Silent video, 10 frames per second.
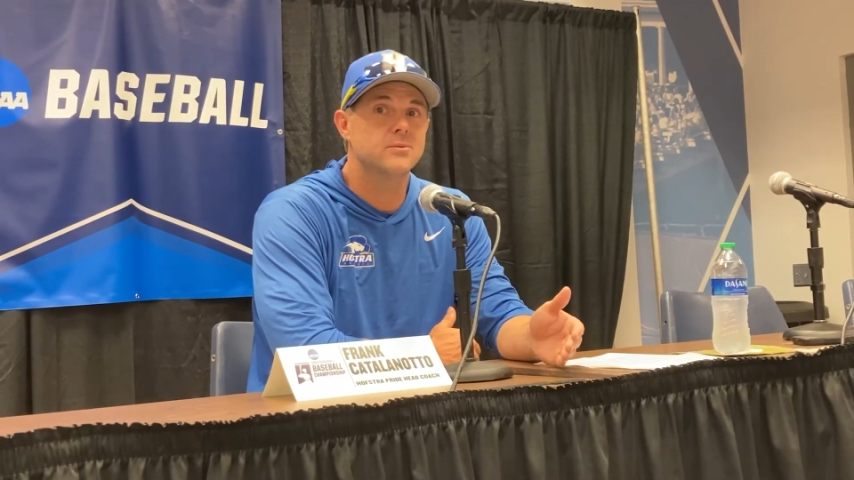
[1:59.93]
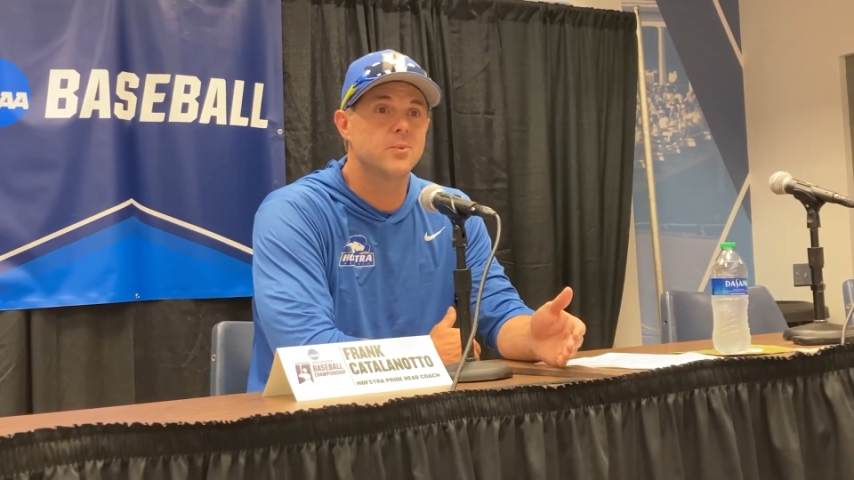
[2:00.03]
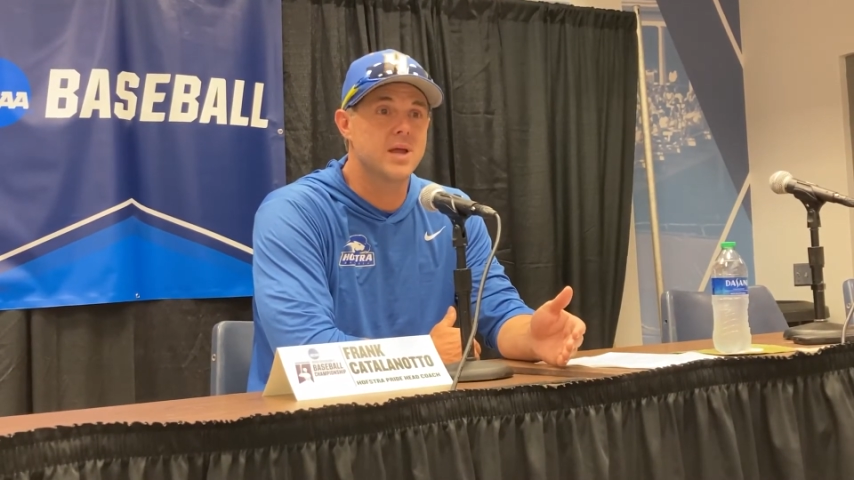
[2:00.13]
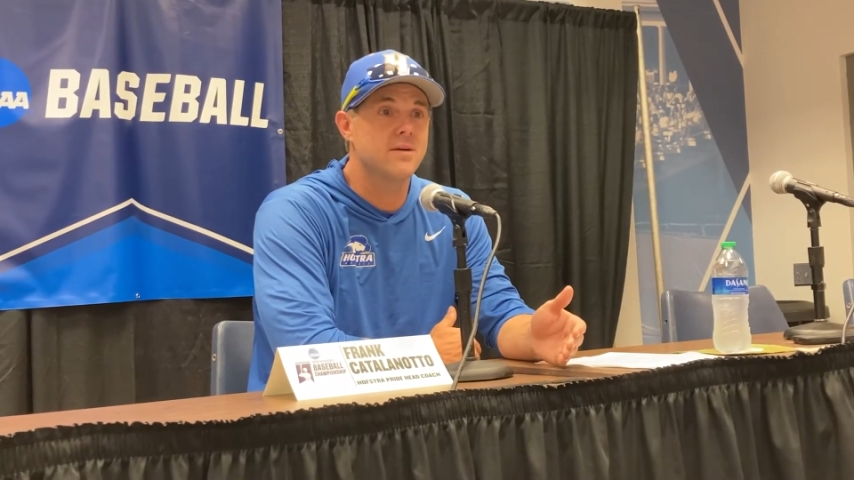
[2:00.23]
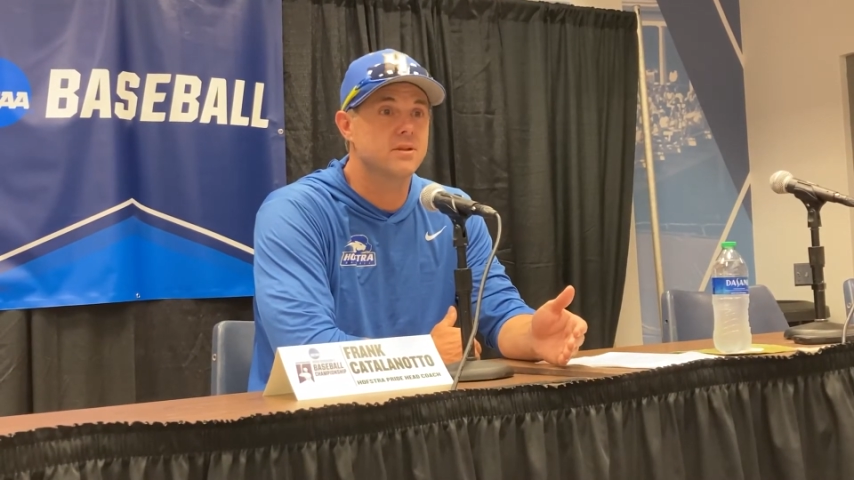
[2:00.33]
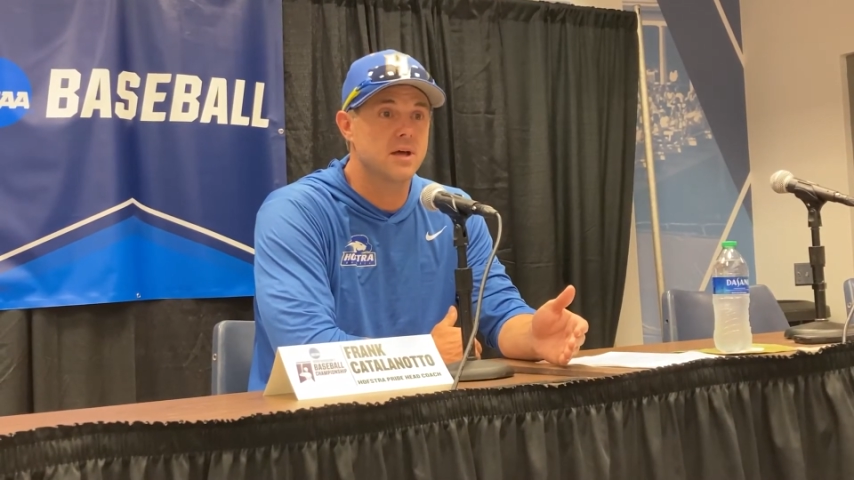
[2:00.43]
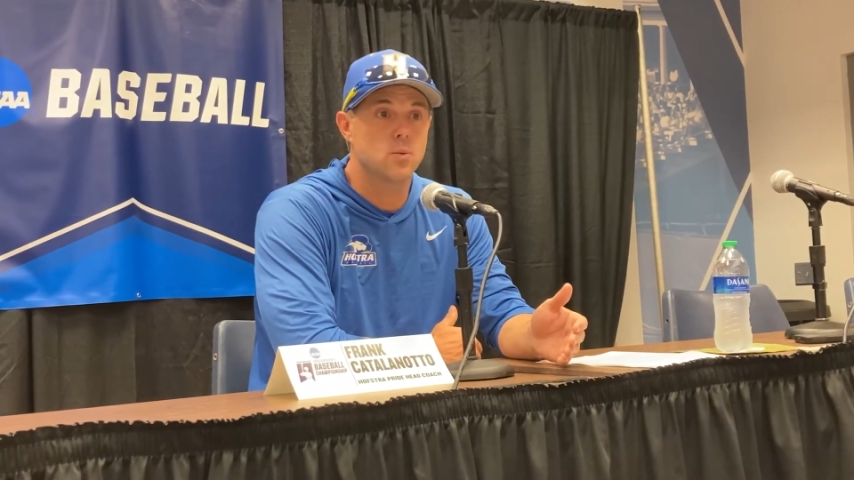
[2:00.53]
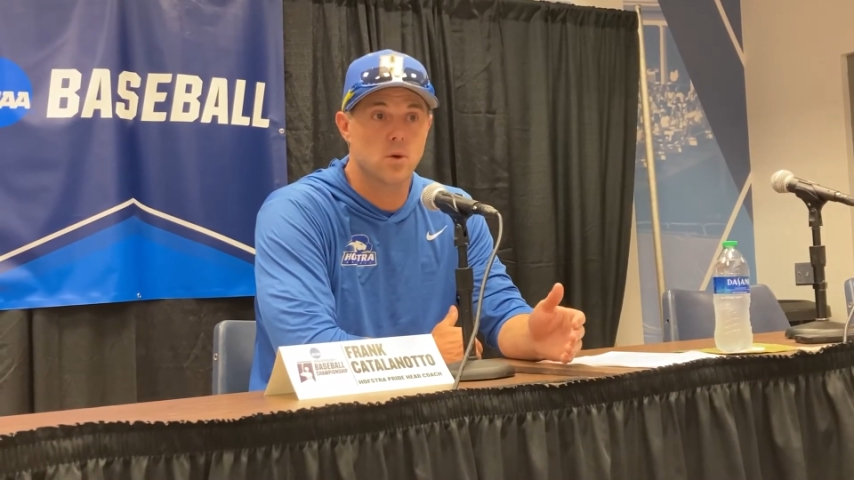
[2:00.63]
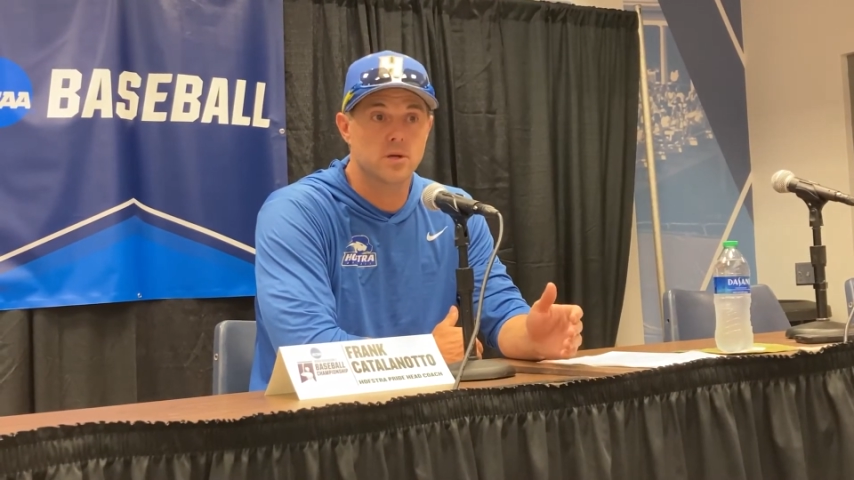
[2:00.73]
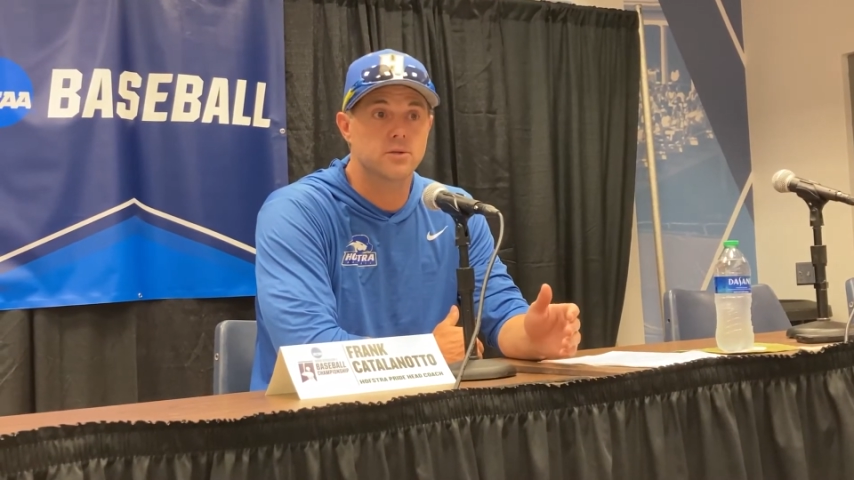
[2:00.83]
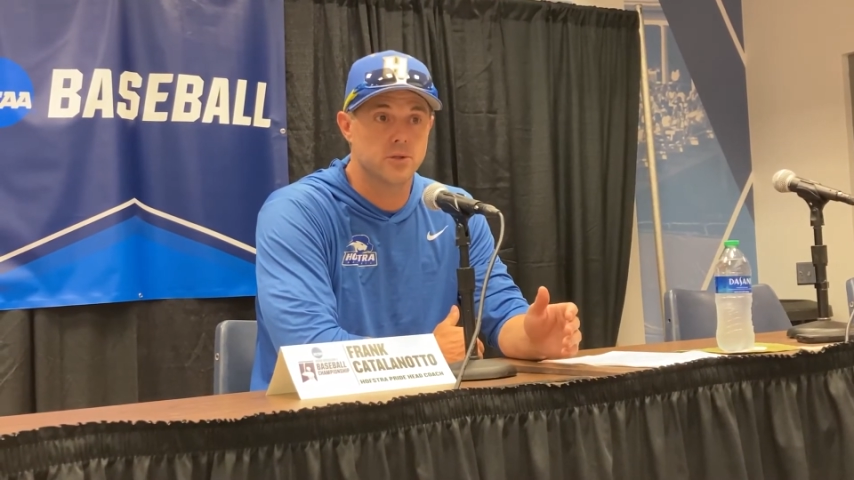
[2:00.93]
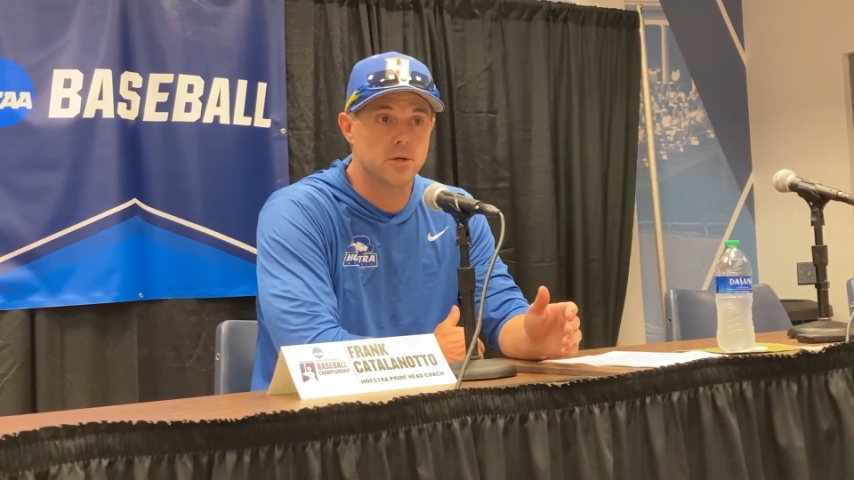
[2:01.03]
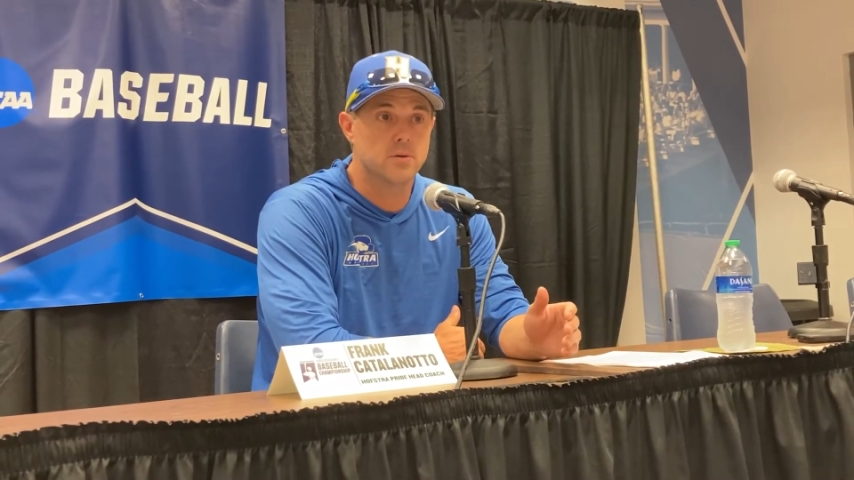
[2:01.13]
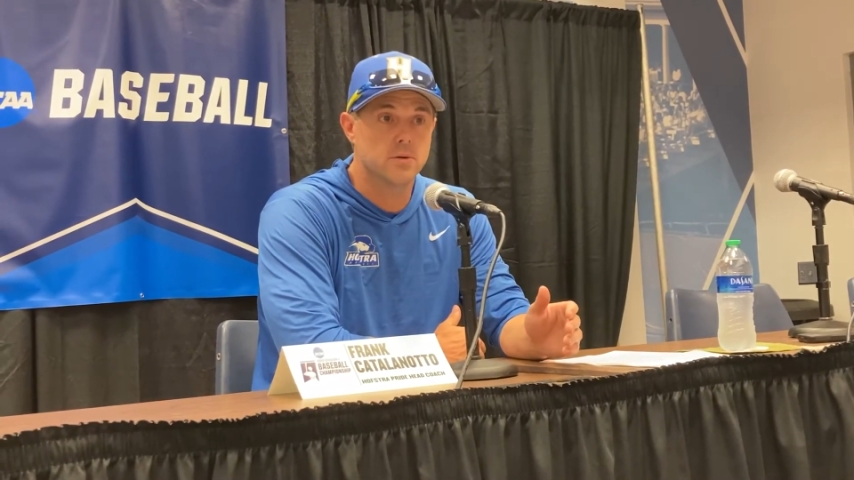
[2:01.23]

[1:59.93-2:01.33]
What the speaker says: we have a lot of work to do.